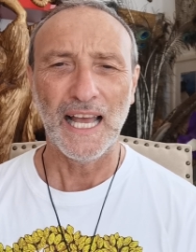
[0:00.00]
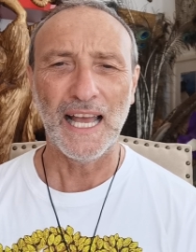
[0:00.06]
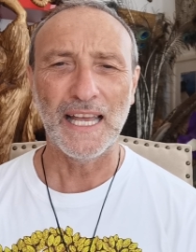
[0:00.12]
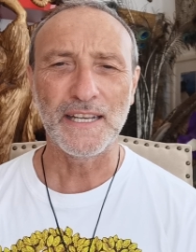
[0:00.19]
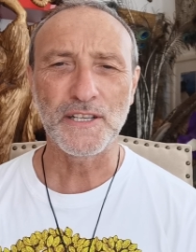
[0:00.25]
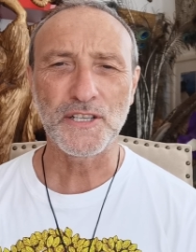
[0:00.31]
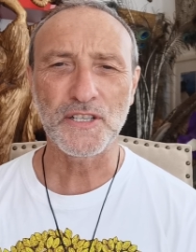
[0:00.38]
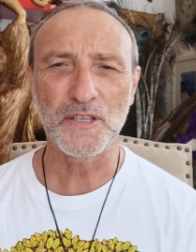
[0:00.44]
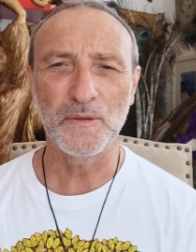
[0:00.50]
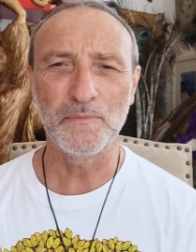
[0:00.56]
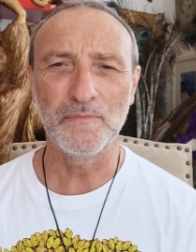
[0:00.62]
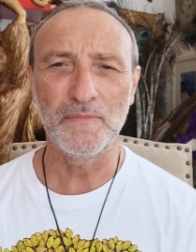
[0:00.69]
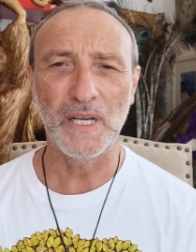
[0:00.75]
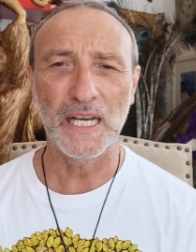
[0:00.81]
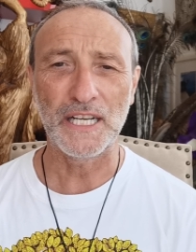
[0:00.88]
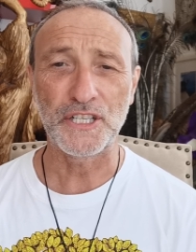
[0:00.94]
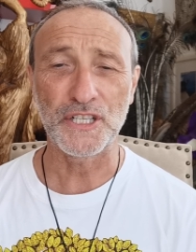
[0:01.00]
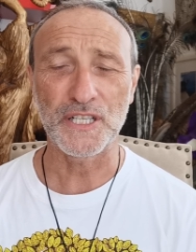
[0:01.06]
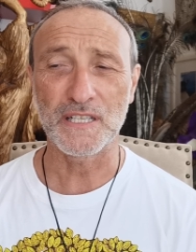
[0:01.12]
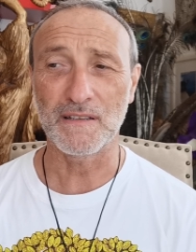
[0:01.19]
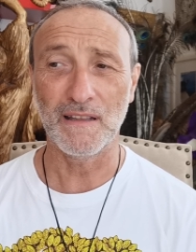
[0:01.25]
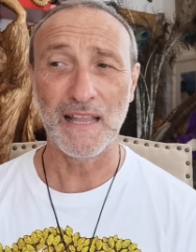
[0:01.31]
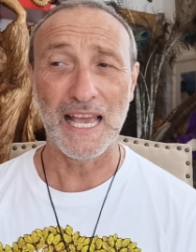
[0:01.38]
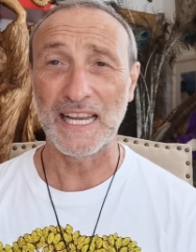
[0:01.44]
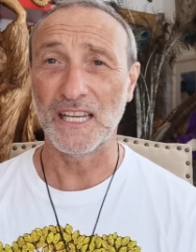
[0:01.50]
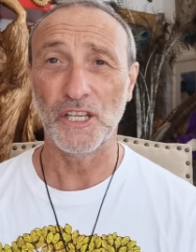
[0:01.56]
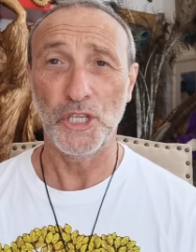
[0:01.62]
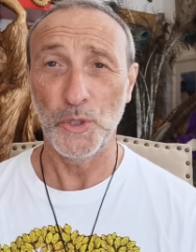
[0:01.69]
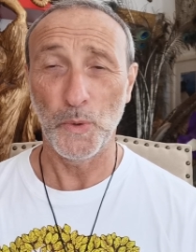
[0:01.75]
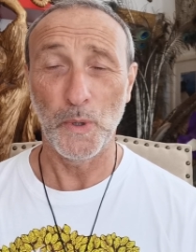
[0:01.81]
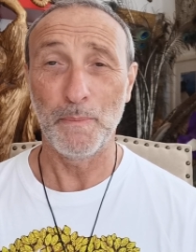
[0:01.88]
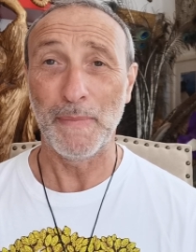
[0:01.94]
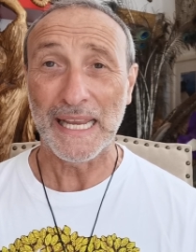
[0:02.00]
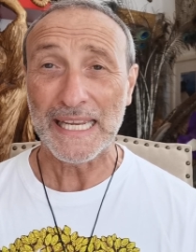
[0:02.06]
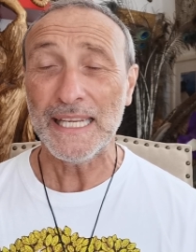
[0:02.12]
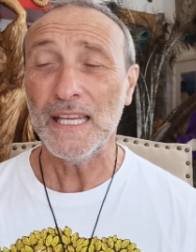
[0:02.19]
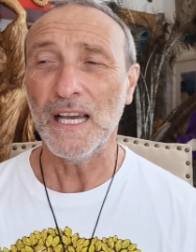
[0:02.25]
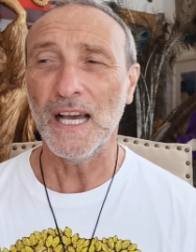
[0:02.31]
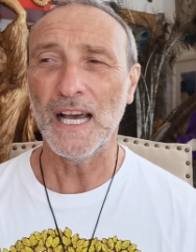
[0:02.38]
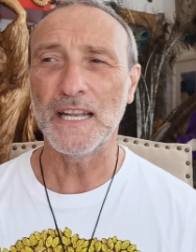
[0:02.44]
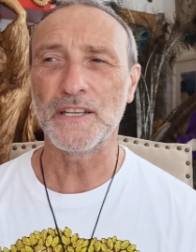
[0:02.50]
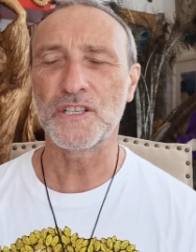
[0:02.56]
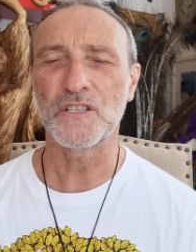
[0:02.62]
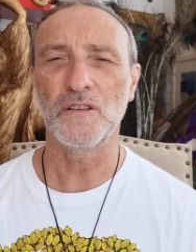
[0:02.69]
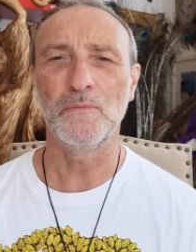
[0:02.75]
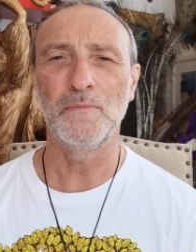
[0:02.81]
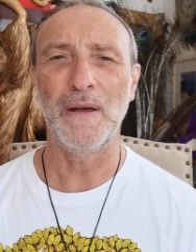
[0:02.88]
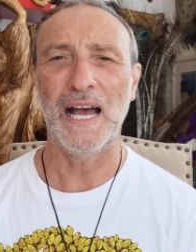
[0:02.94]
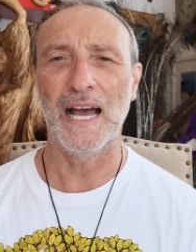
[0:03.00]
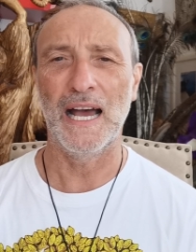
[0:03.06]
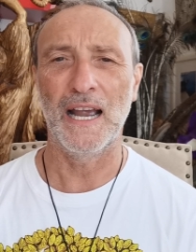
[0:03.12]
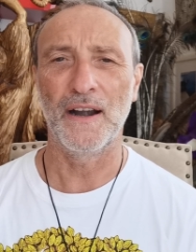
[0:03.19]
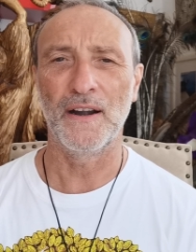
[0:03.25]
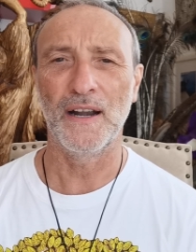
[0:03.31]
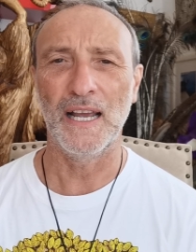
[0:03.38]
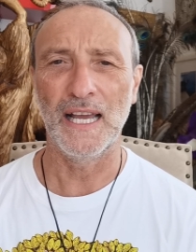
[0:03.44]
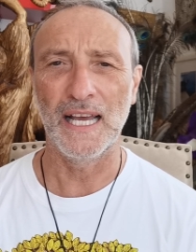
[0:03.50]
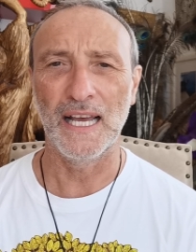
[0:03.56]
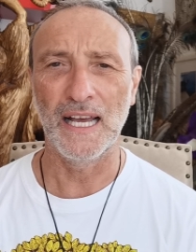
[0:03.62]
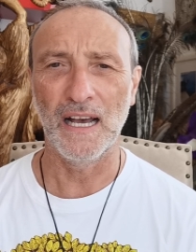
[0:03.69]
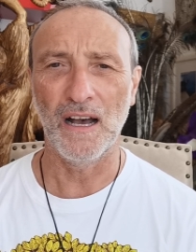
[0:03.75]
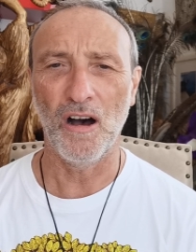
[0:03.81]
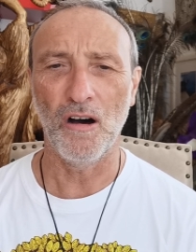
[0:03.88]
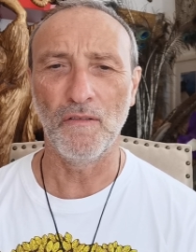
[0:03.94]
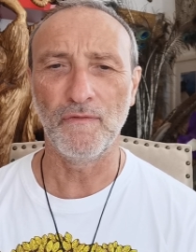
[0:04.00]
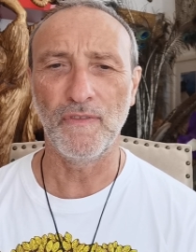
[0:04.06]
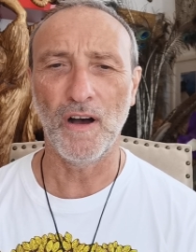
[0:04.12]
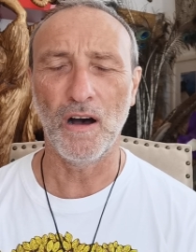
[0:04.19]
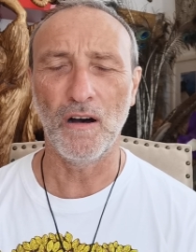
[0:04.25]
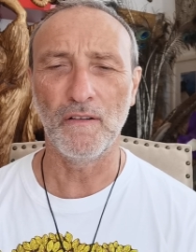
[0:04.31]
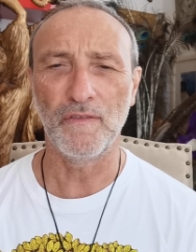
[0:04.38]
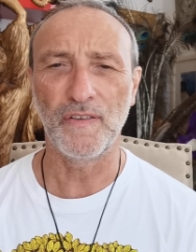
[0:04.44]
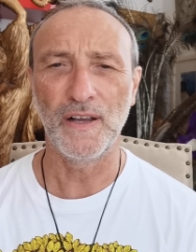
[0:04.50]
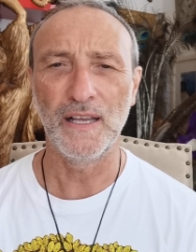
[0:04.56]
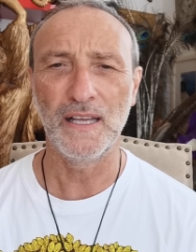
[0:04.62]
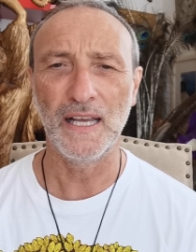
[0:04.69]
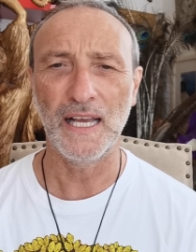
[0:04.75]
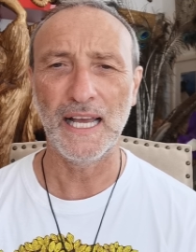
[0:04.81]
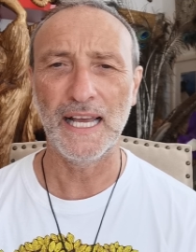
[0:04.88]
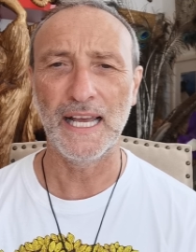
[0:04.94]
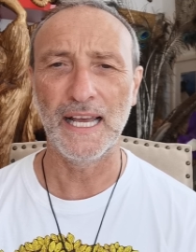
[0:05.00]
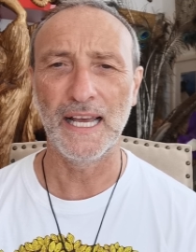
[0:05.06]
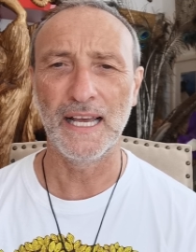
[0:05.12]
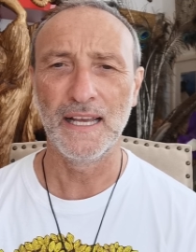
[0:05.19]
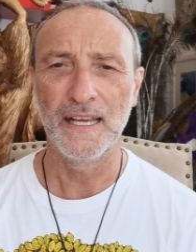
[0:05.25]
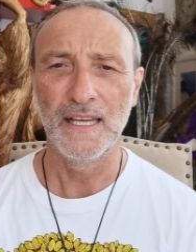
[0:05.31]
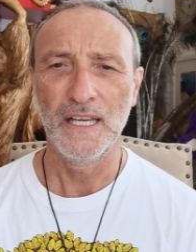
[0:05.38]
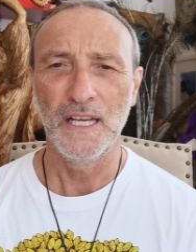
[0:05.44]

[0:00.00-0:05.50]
And some are just like you and me, and some are uh, of, of uh,